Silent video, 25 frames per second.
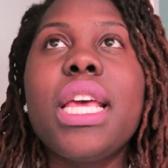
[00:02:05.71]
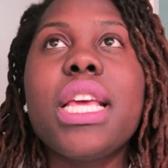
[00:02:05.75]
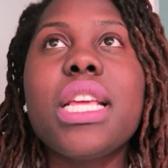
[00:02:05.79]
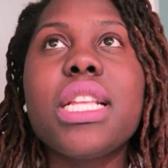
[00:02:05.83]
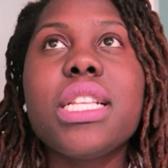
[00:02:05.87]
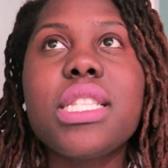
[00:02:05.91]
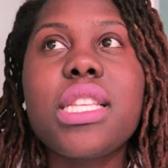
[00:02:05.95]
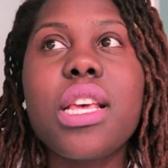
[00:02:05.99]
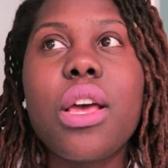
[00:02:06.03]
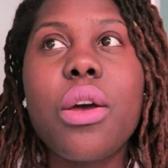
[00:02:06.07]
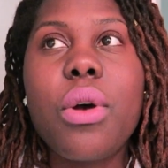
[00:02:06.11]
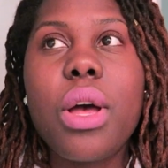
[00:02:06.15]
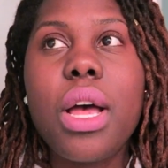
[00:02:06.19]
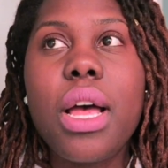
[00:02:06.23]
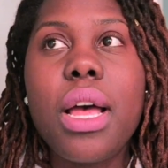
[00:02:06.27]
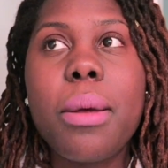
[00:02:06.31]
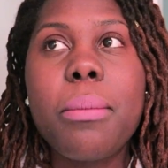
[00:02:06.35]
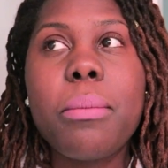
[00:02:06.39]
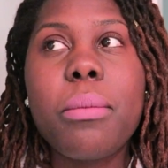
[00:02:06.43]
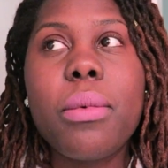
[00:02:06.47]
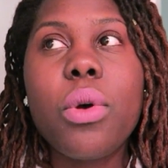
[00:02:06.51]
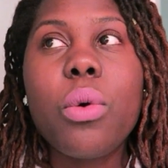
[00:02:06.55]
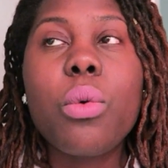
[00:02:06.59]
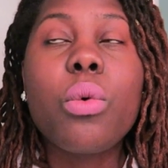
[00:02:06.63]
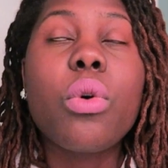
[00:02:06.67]
And so
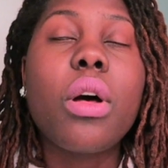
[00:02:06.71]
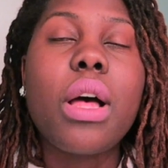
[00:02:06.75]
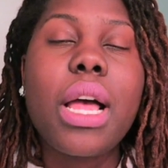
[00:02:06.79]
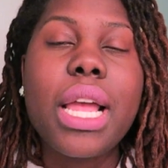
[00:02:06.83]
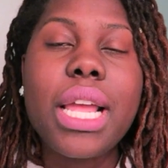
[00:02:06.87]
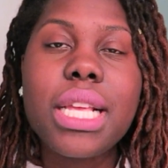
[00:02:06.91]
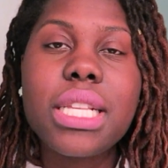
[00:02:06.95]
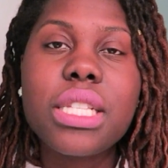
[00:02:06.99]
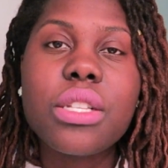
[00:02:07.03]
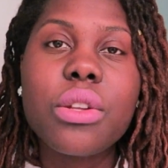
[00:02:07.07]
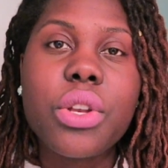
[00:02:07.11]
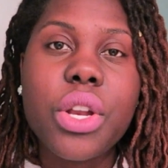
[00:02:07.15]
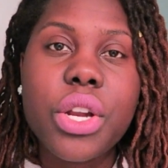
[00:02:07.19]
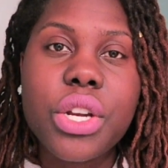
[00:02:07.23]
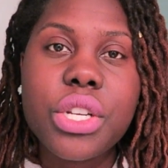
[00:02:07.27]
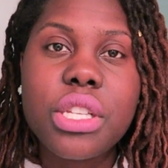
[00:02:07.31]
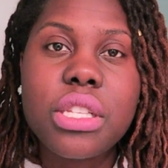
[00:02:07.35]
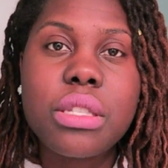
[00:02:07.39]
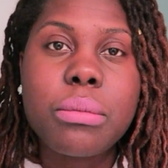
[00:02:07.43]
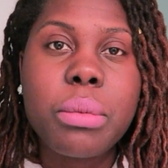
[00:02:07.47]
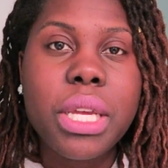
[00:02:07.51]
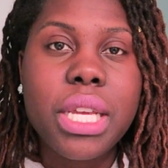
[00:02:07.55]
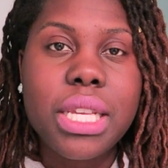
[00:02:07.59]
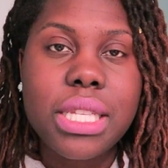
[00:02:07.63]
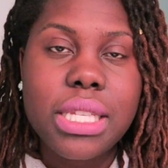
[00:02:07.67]
well, he still
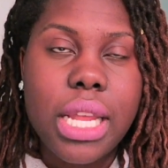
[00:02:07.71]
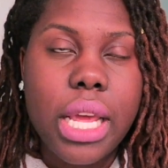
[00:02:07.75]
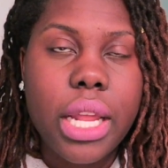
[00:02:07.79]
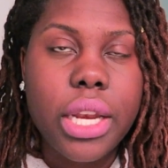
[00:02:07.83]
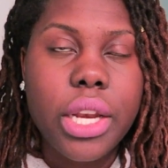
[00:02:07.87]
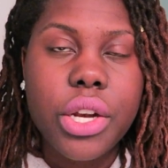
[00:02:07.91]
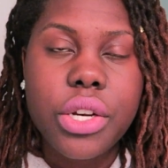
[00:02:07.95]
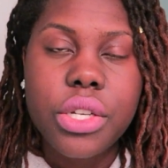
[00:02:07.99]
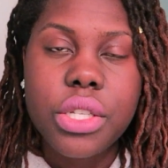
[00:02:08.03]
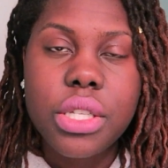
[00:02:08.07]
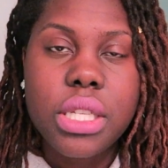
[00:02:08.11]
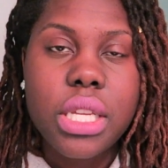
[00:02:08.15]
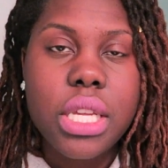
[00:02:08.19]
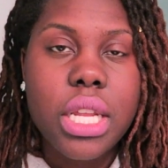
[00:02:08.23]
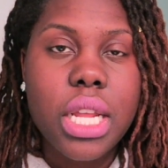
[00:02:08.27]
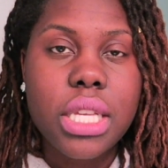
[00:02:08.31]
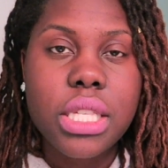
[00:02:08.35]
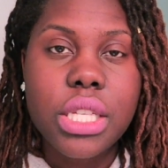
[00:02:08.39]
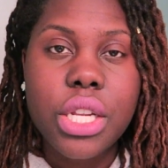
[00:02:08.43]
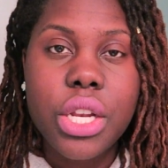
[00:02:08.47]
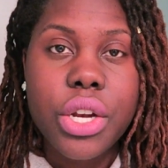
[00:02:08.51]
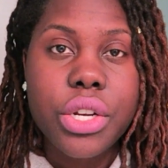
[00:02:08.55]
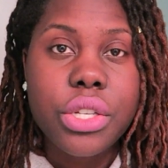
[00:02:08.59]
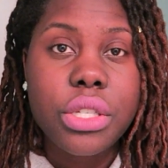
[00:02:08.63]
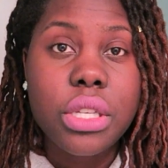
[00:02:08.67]
nurses, but he snack nurses. He
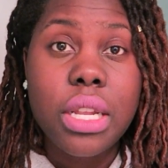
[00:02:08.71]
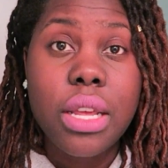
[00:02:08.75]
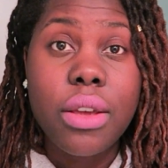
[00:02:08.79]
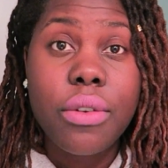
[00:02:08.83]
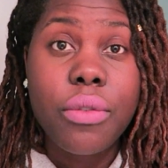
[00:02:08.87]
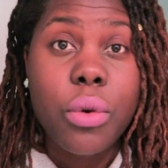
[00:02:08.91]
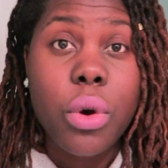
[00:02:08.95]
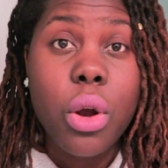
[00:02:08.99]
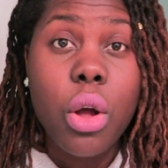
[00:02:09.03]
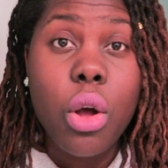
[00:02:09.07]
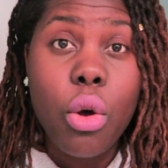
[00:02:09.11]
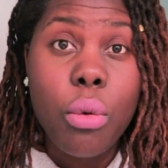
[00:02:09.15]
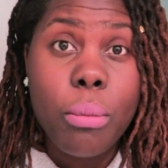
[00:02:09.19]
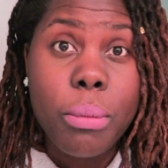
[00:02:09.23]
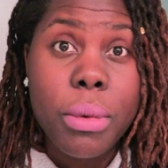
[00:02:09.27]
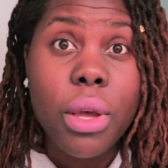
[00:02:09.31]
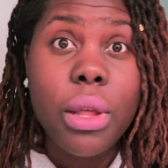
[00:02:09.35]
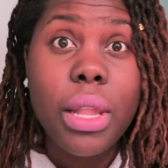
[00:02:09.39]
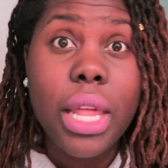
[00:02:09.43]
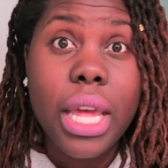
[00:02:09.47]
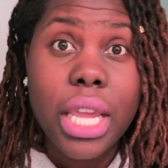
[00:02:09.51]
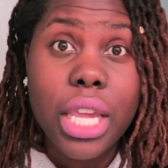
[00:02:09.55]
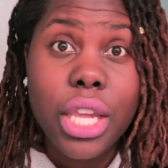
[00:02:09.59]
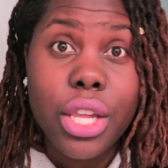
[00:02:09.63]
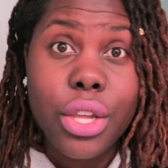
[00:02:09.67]
doesn't nurse enough for a whole
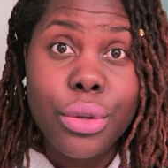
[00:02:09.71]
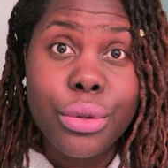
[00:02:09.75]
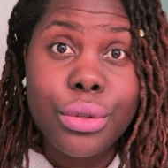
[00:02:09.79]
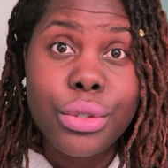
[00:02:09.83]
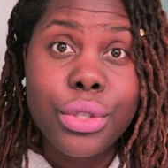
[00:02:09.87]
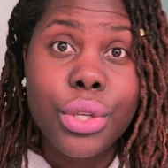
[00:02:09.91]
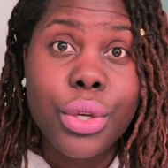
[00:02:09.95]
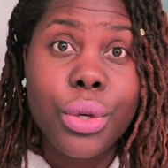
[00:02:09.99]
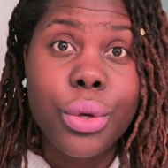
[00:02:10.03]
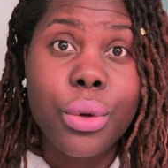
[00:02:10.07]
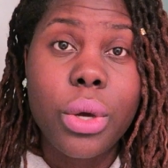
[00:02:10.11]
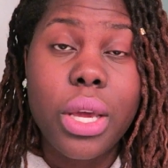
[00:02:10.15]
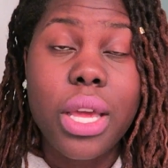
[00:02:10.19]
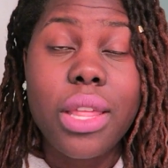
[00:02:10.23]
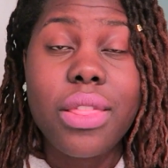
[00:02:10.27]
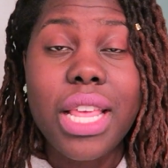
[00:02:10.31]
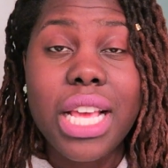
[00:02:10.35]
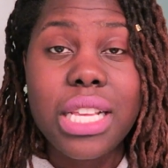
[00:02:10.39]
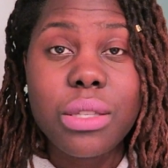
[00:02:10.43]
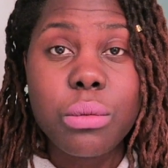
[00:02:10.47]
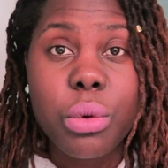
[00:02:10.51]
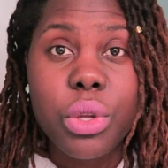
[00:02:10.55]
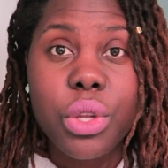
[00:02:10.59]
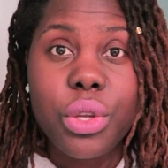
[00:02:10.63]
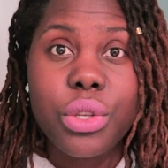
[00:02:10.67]
meal like he used to, and
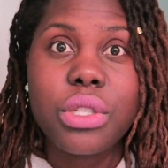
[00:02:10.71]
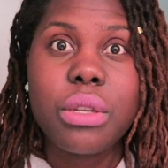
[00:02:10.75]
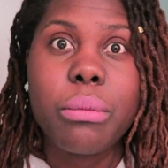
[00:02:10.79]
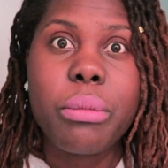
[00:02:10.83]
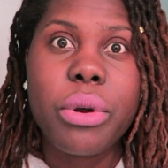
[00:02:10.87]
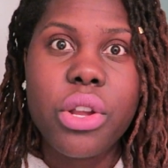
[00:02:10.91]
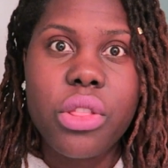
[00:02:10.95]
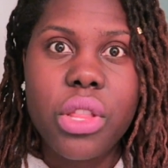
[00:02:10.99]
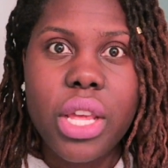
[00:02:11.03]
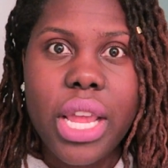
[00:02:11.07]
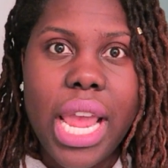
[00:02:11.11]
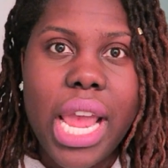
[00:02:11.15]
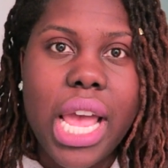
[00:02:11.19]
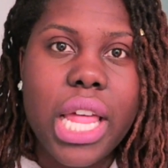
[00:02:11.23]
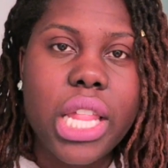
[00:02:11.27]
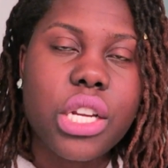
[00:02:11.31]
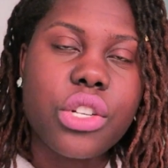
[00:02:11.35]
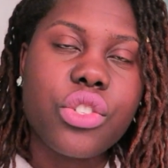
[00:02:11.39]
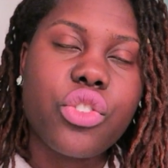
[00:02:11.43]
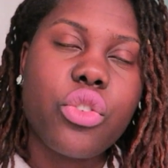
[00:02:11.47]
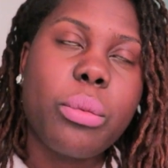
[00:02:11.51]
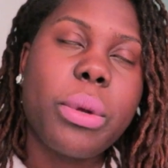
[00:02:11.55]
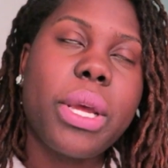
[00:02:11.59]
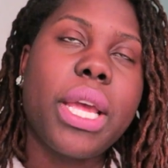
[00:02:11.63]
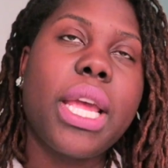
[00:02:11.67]
that's what used to burn the
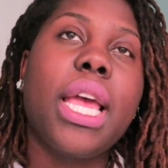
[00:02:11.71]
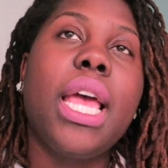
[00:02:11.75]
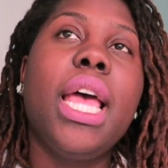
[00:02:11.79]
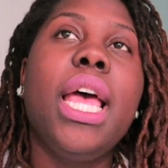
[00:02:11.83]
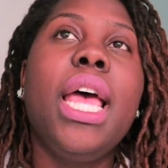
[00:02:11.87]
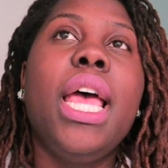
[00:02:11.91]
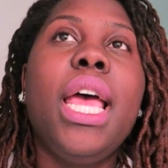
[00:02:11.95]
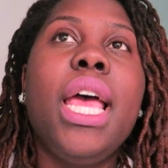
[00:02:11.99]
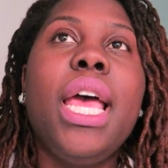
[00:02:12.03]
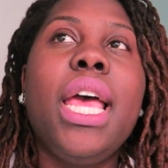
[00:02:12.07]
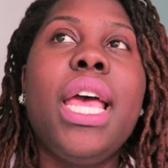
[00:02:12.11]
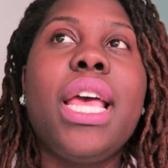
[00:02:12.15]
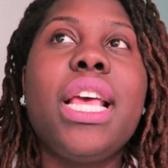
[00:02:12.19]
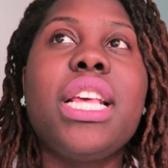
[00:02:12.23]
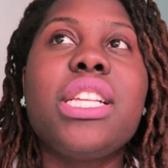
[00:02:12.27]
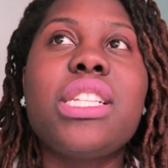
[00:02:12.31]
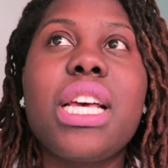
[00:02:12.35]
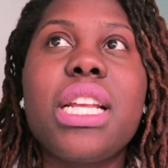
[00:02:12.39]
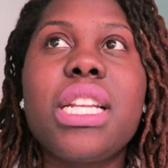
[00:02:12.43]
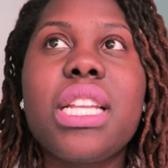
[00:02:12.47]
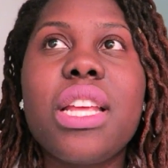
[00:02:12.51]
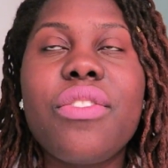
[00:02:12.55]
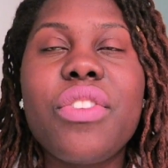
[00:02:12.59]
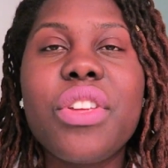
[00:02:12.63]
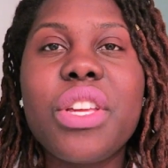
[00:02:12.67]
calories for me. And
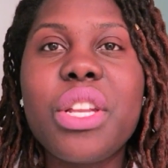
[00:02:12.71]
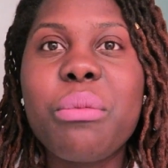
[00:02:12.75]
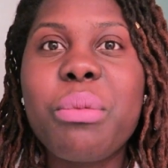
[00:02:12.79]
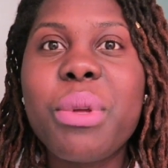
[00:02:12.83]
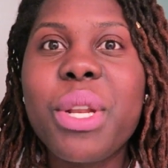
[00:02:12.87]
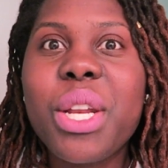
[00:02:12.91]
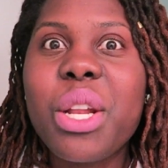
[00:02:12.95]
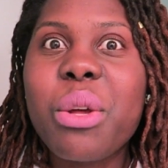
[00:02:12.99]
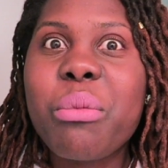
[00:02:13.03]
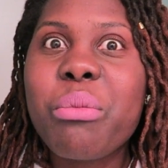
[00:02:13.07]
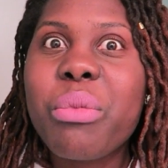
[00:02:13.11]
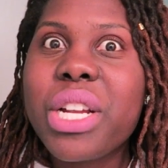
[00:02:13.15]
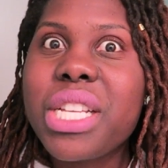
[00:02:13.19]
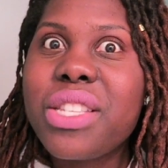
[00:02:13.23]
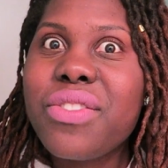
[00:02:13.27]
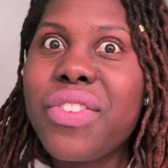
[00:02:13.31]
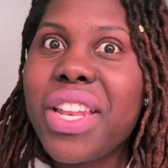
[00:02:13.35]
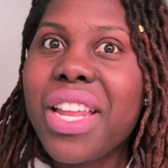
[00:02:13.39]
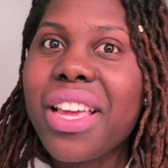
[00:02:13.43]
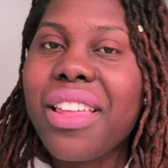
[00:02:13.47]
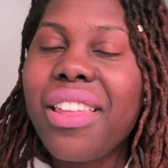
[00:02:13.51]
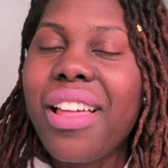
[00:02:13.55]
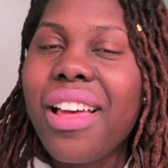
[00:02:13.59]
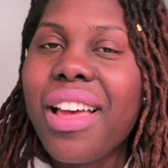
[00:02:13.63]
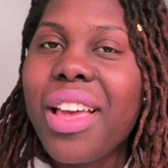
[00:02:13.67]
so I definitely depended on
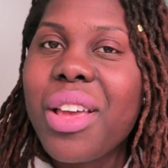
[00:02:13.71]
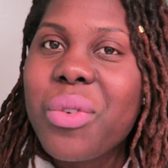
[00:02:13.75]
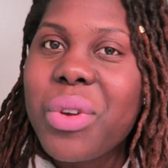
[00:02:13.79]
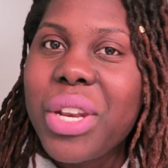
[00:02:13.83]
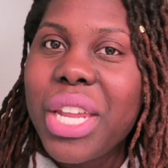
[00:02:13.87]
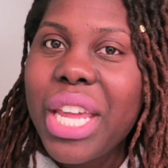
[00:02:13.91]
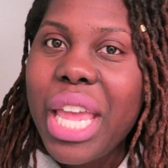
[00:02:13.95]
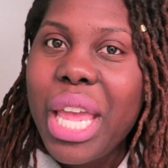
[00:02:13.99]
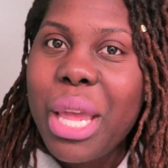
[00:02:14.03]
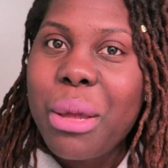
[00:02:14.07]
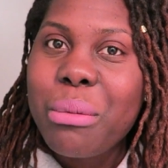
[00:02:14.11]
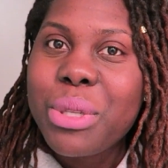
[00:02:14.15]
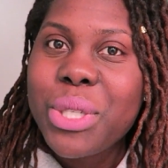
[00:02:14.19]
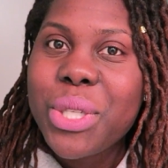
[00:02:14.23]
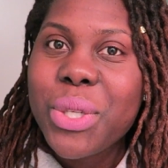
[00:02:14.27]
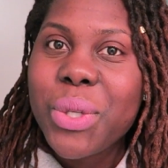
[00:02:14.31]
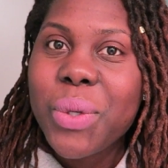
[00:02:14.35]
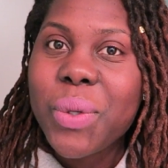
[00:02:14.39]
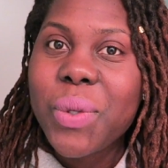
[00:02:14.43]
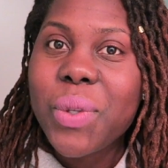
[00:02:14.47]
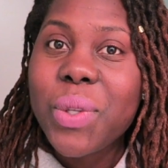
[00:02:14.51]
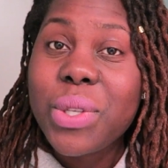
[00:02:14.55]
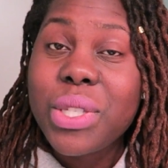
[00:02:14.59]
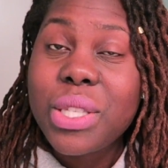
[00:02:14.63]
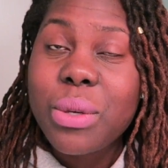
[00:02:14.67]
breastfeeding a lot when it came
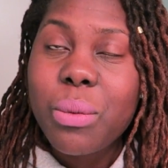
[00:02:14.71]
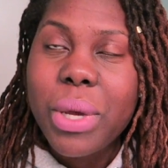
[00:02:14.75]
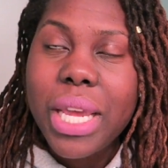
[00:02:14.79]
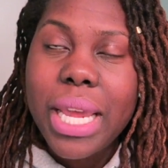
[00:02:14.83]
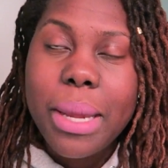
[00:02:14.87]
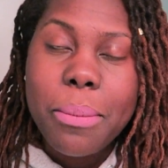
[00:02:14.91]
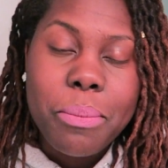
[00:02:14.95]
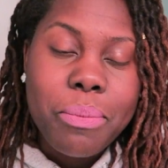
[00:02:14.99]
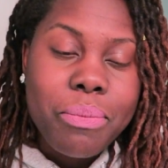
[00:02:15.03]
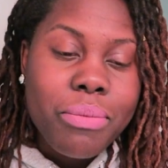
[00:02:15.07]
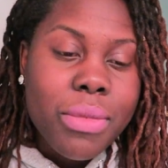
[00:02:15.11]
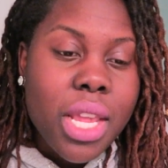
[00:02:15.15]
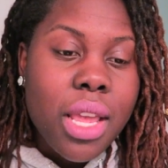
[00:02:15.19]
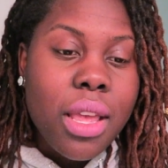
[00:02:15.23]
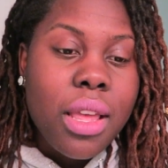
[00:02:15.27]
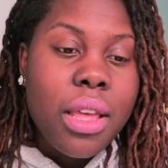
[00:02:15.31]
to losing weight.